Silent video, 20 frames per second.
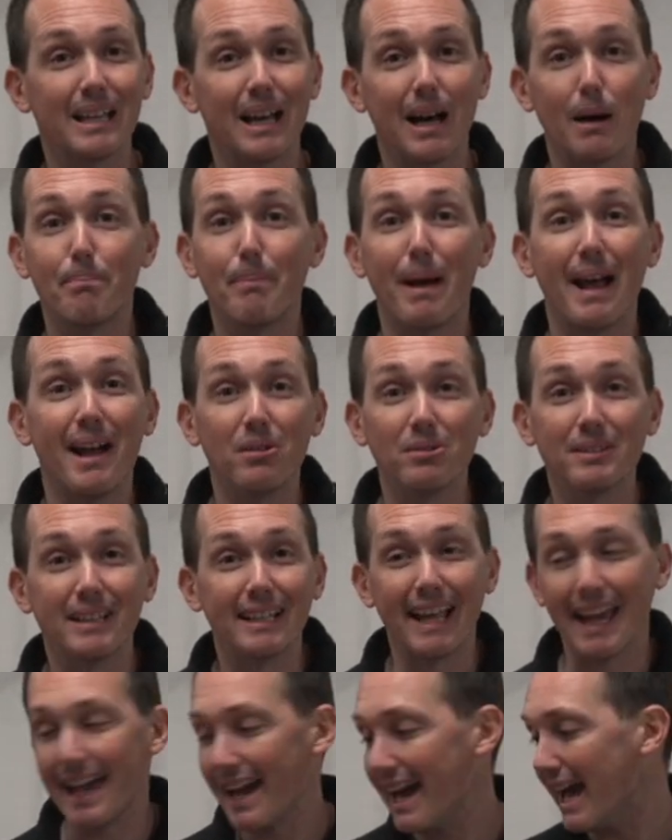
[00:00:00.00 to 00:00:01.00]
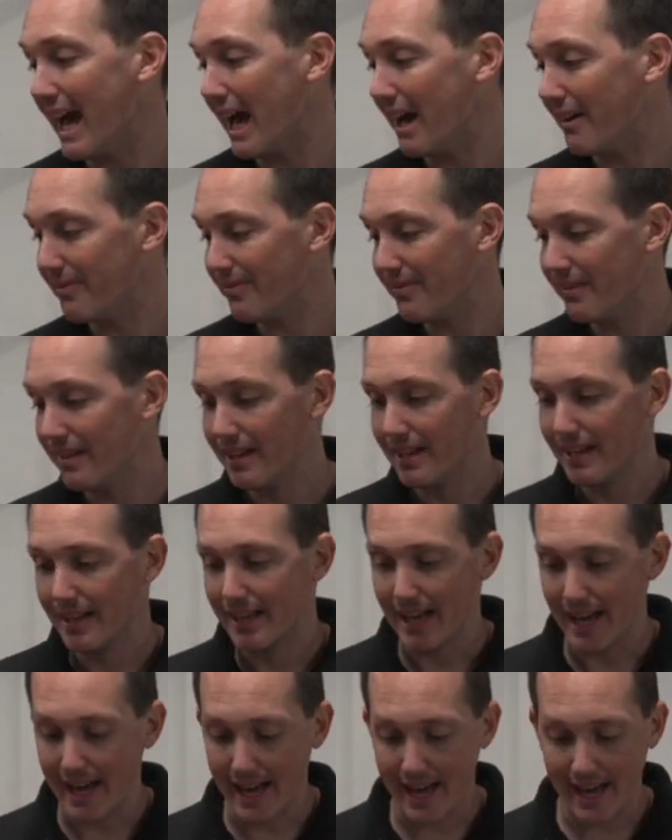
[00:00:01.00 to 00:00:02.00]
a pound and a half
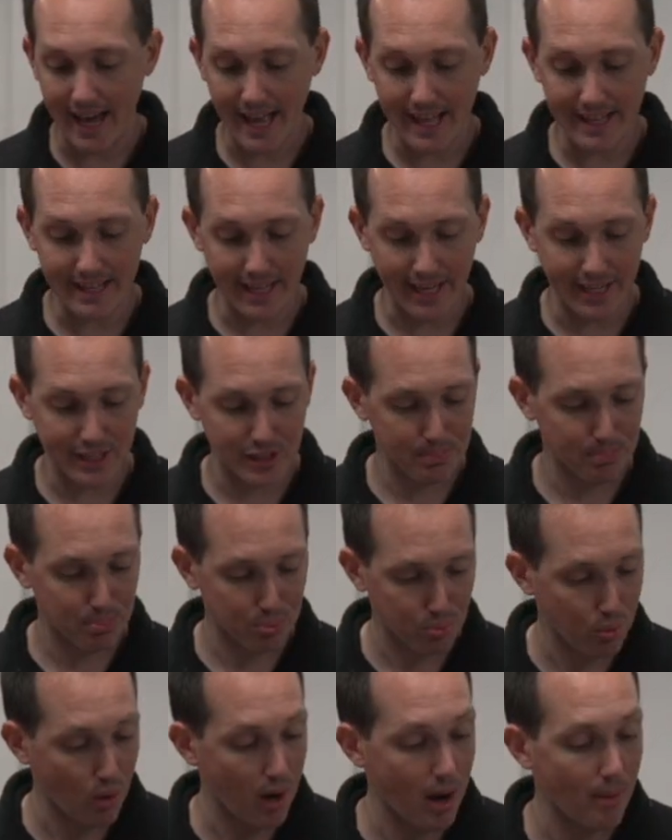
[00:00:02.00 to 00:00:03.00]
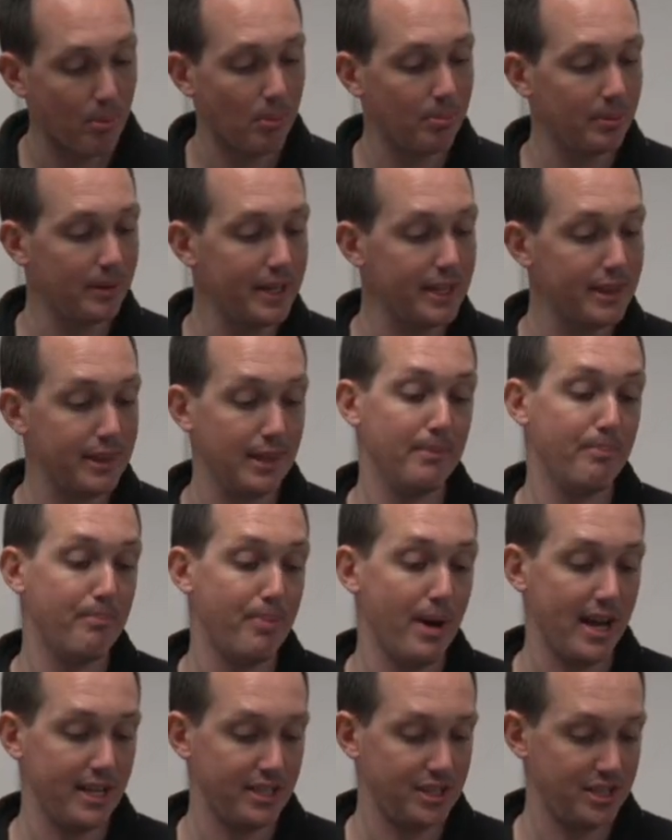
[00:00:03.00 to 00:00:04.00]
and it's probably the
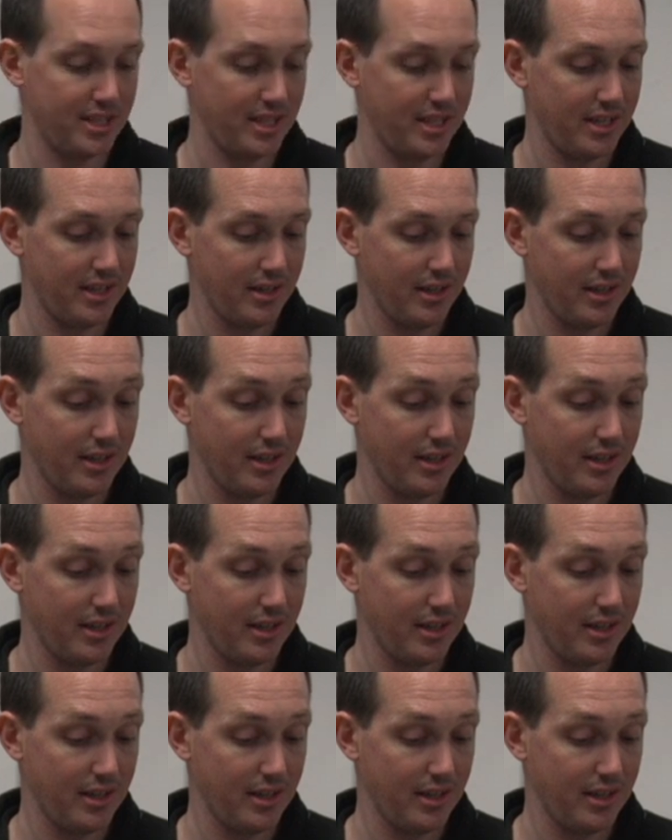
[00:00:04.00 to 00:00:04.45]
best,